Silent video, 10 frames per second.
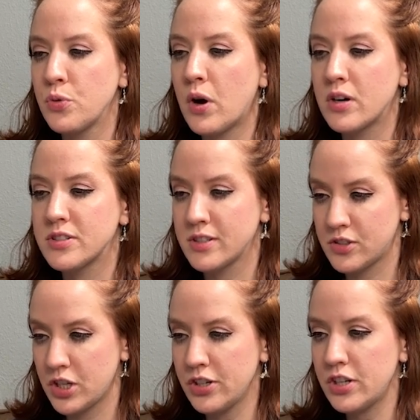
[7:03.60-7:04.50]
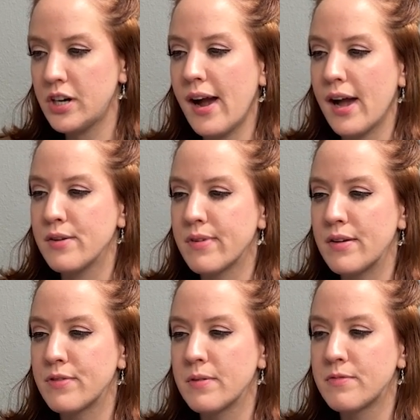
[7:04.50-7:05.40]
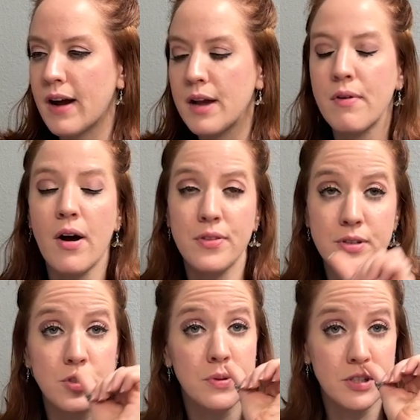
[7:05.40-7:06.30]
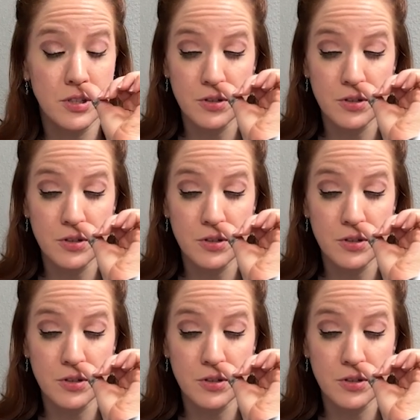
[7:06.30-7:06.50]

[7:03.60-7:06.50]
are cisgender, I've read from five authors who are gender